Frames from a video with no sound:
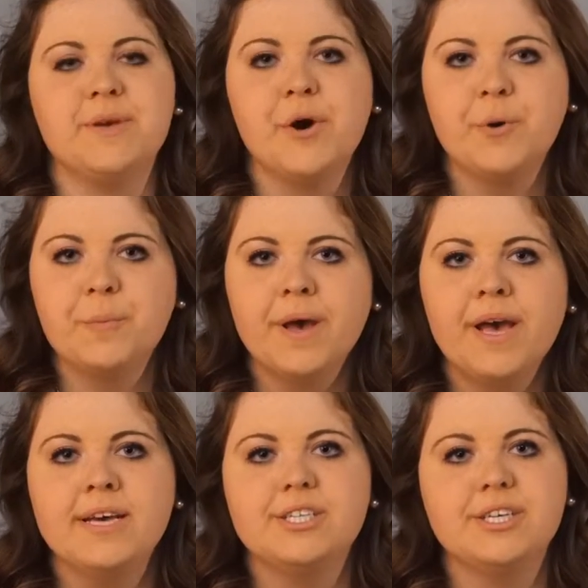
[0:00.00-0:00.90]
me hope
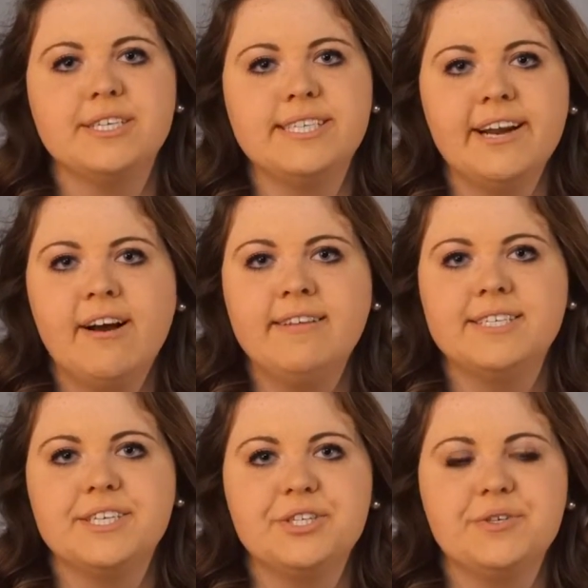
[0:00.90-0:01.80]
to take on
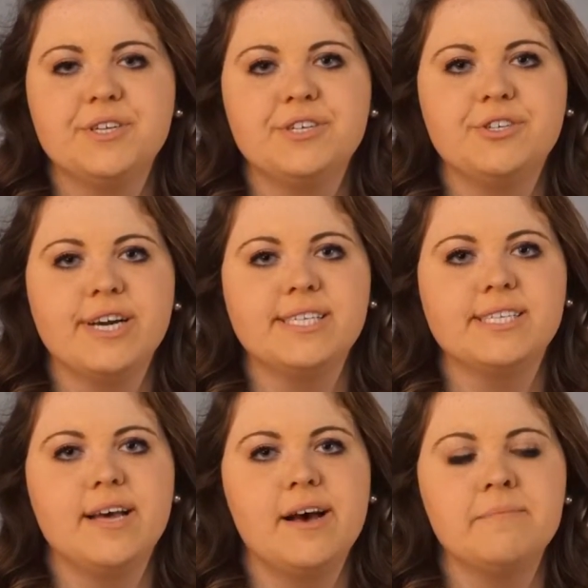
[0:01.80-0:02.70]
these issues and
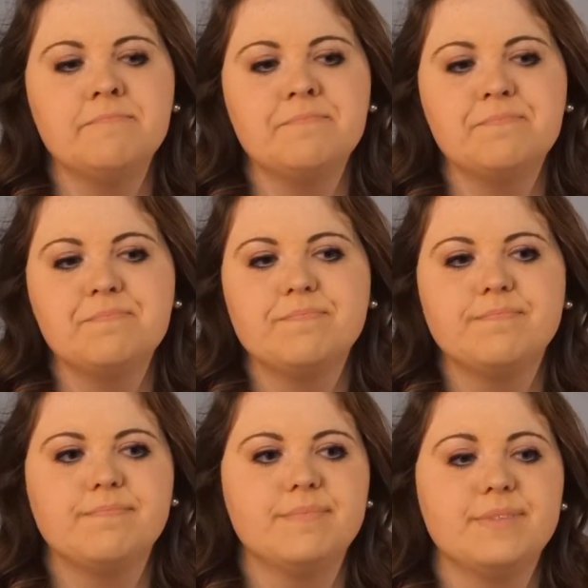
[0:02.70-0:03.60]
address um,
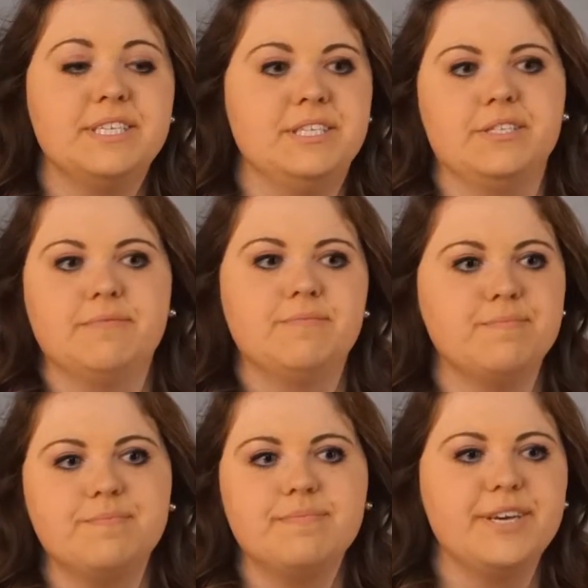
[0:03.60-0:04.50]
these
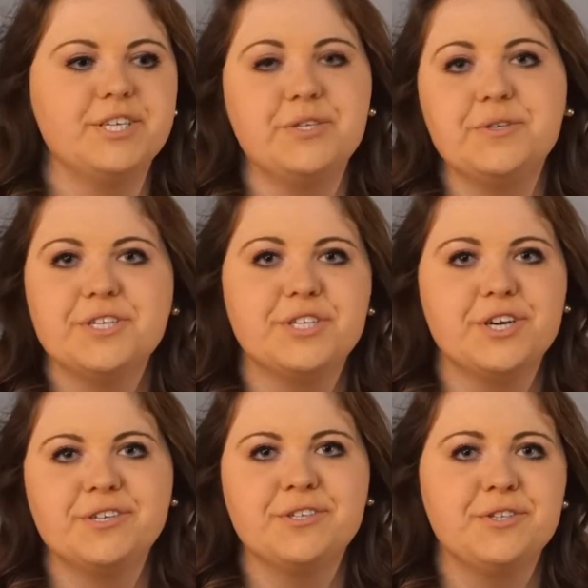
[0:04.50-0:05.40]
issues that
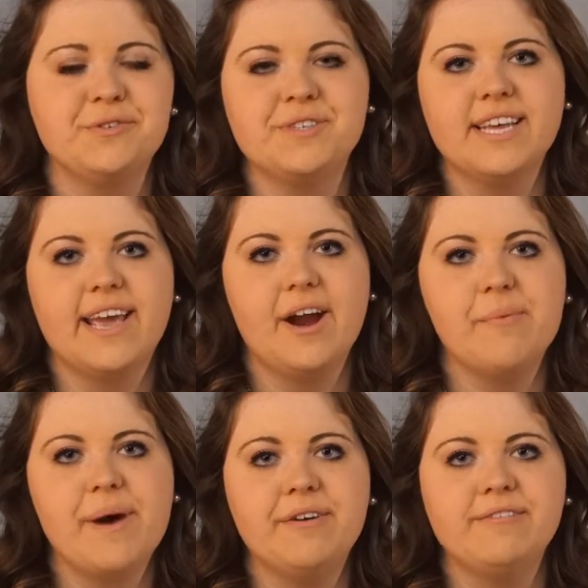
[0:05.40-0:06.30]
certain students that care
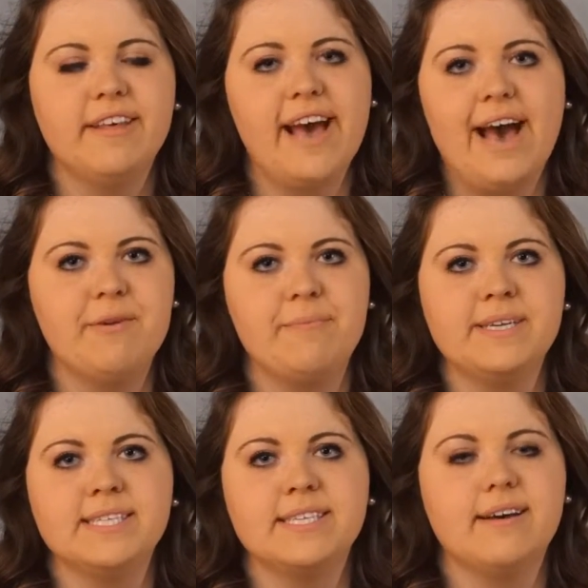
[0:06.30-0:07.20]
about and that haven't
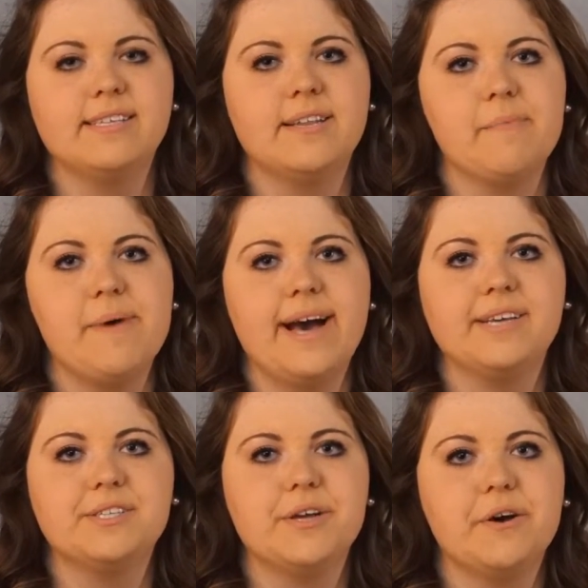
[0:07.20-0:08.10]
been discussed in the
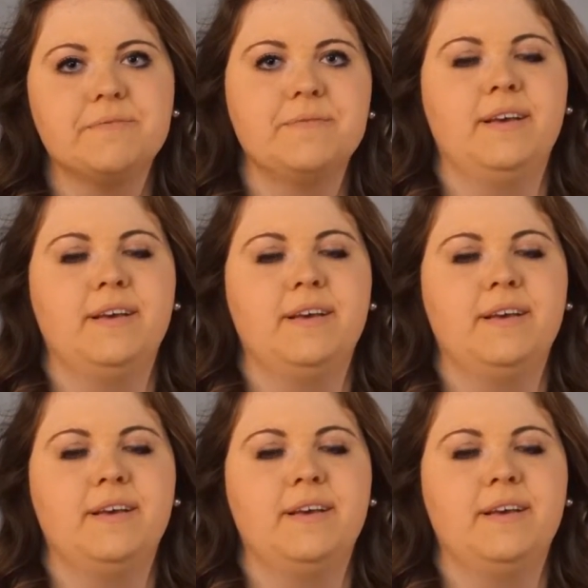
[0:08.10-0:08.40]
past. So.